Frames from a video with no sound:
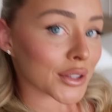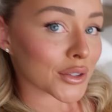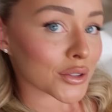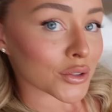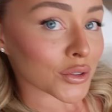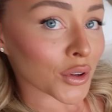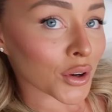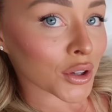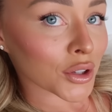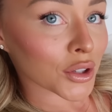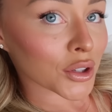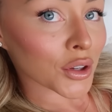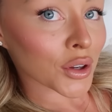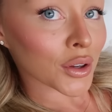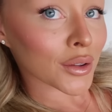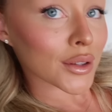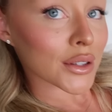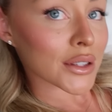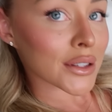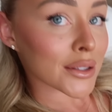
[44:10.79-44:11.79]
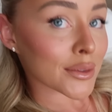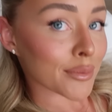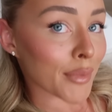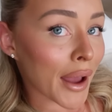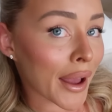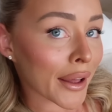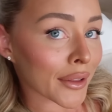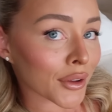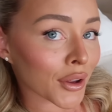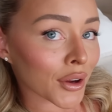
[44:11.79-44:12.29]
so cute. This is
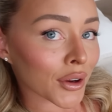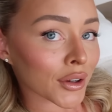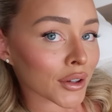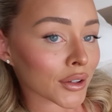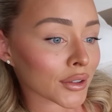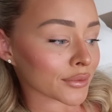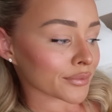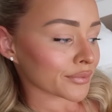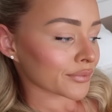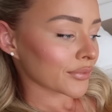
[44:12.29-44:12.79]
Milo.